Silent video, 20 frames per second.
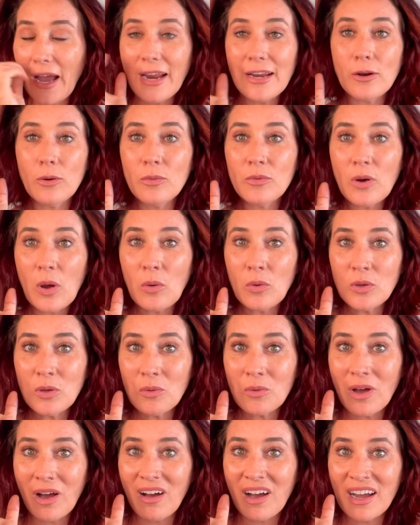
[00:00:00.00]
I don't know,
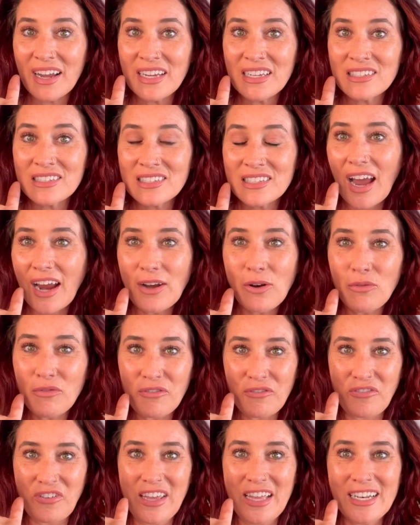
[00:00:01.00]
you guys. I don't
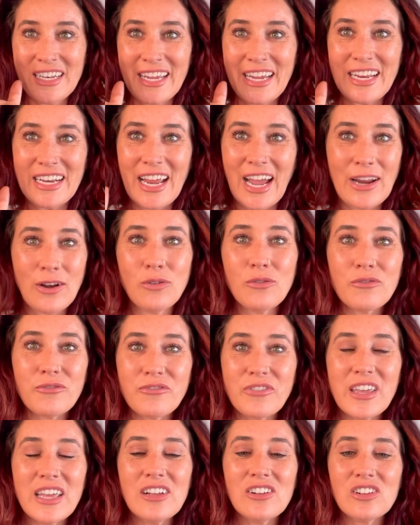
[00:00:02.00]
feel it. I don't
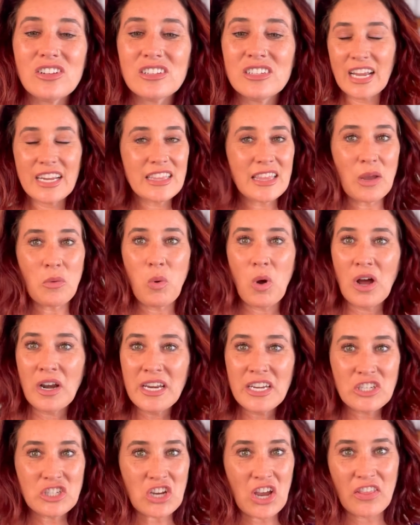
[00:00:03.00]
feel like they want
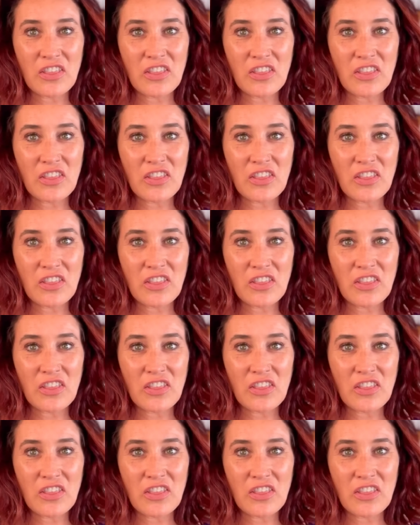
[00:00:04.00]
each